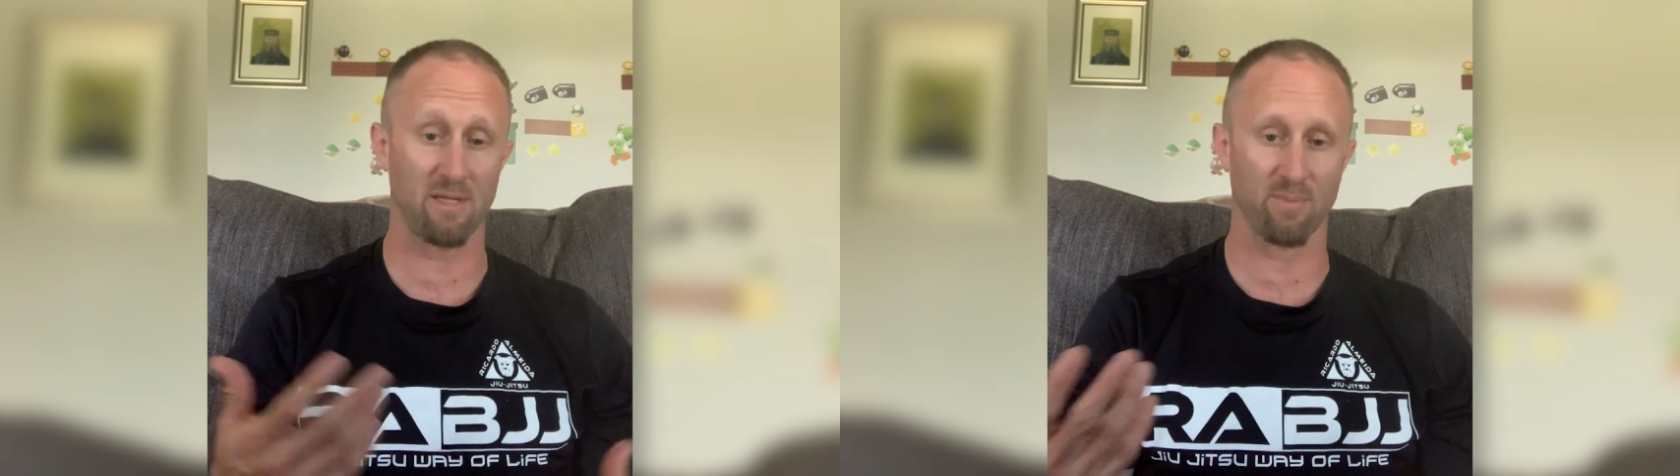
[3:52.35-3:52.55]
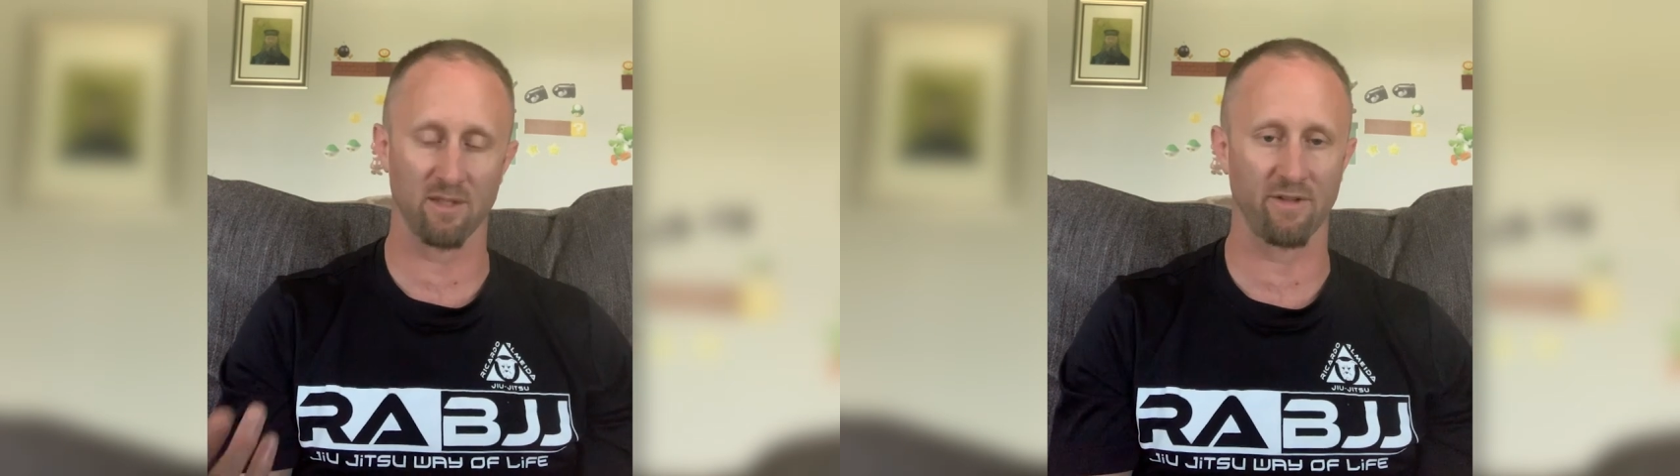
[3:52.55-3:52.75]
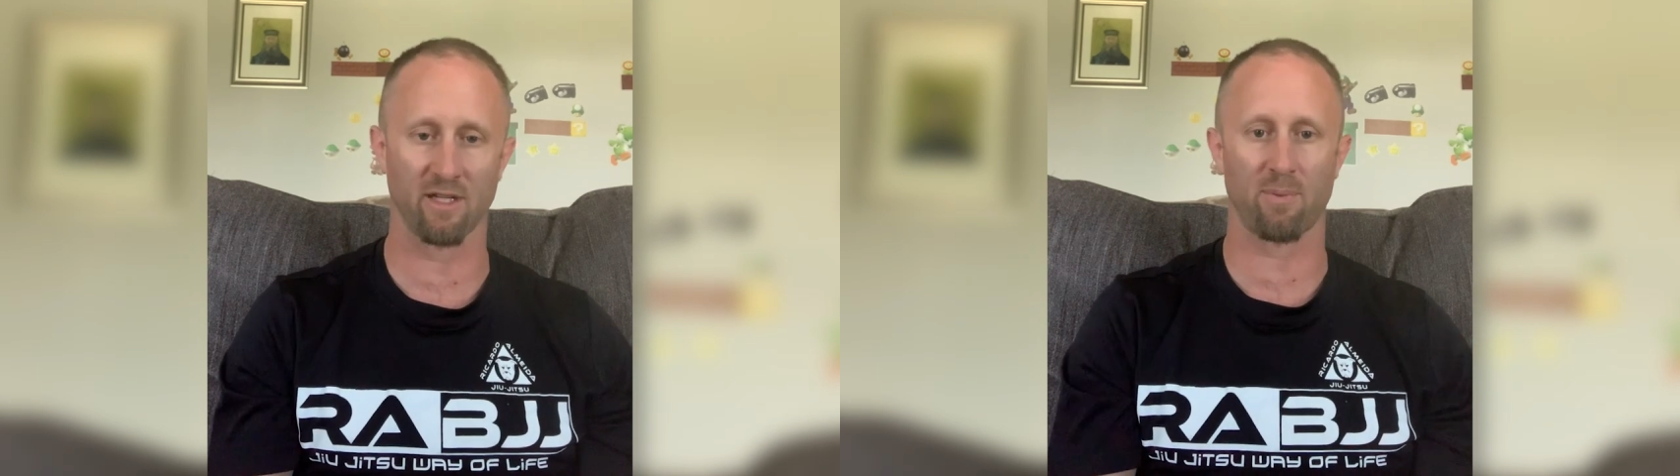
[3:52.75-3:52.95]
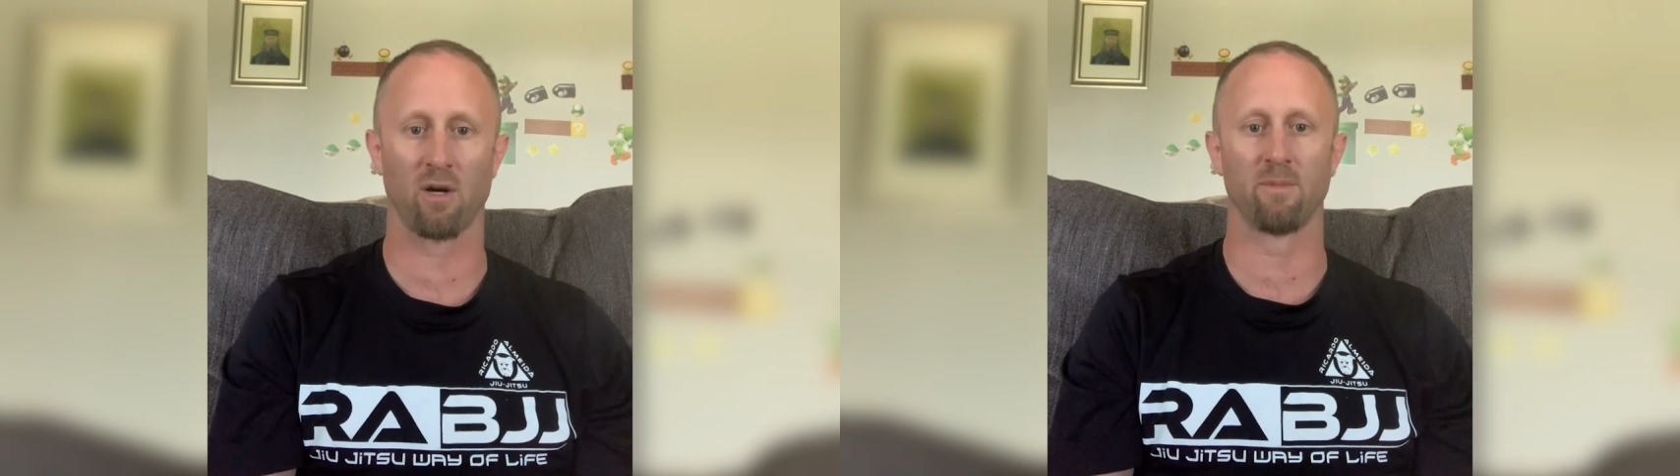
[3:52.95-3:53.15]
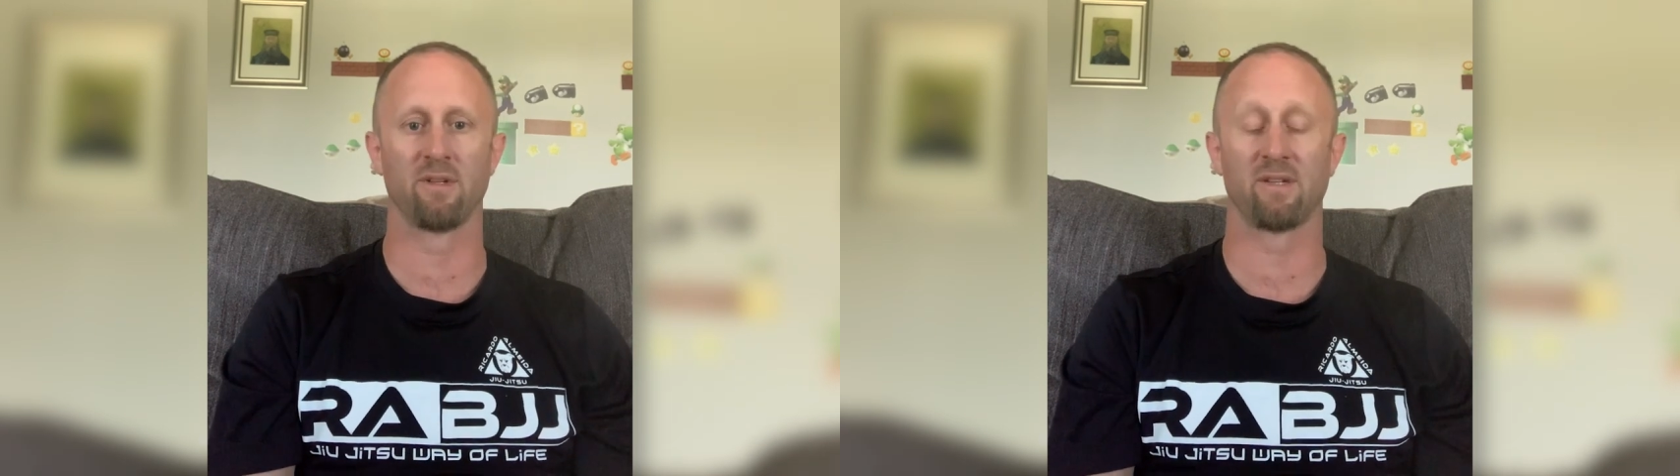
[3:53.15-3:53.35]
people living in
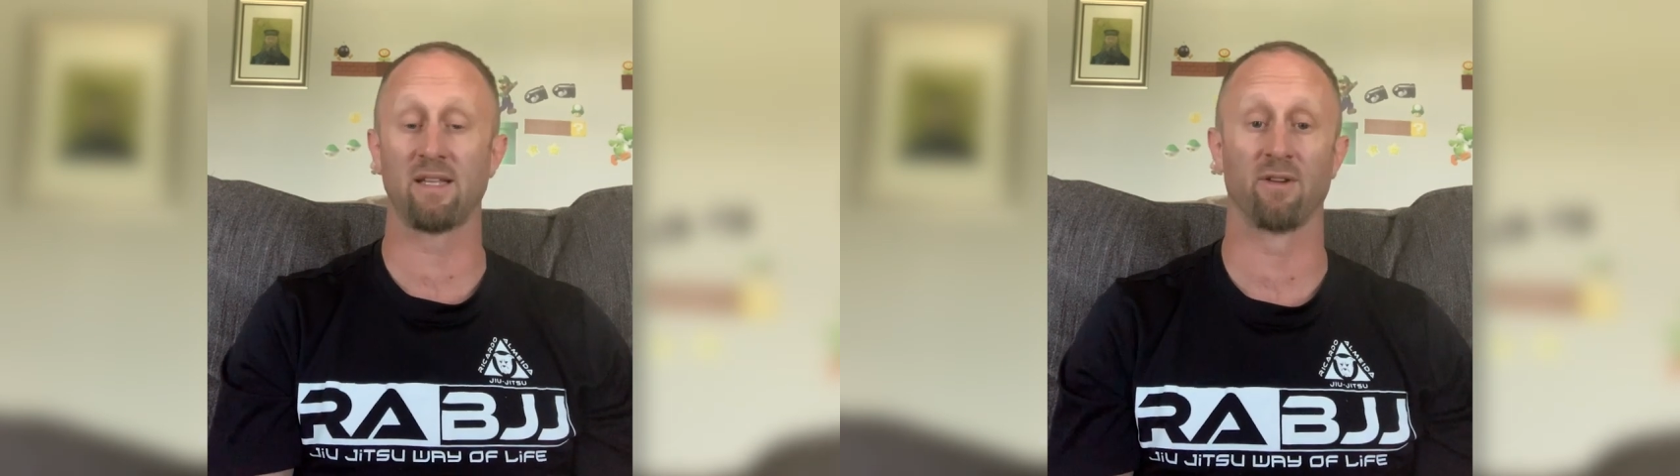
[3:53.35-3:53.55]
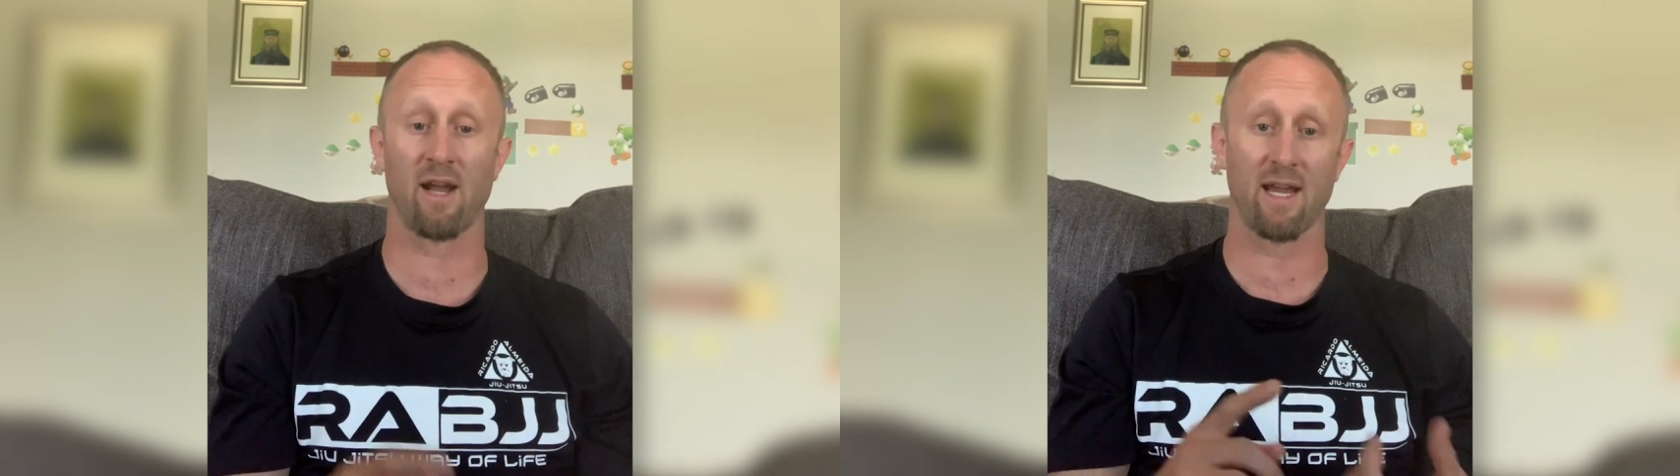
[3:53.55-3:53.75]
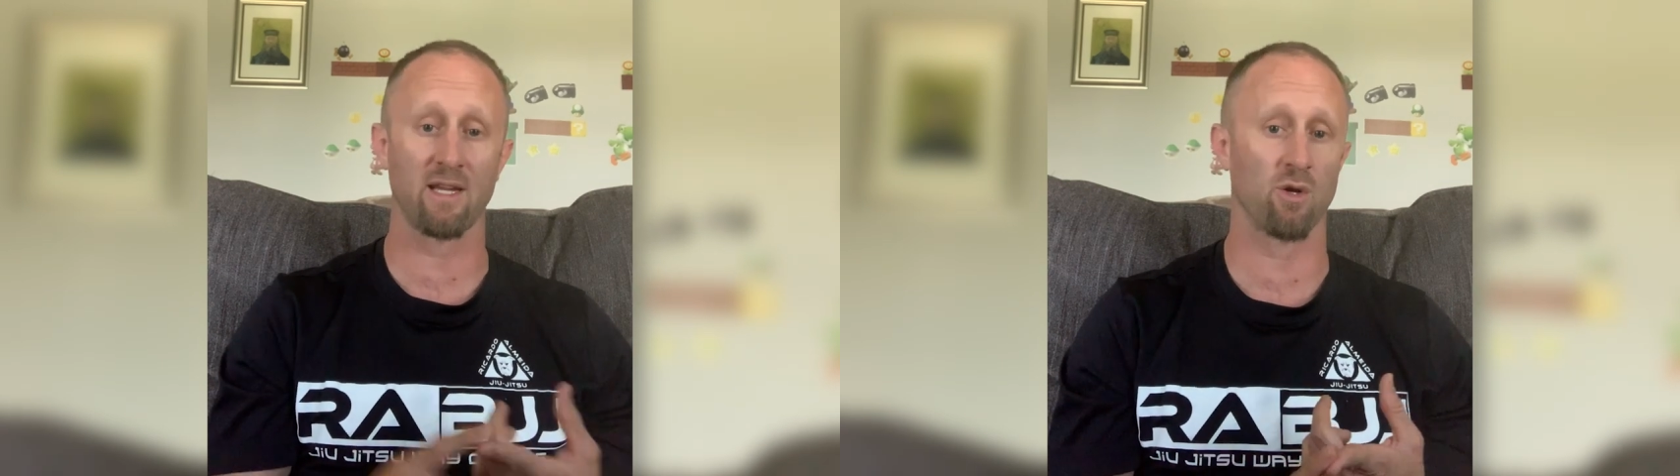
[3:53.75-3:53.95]
apartments either A,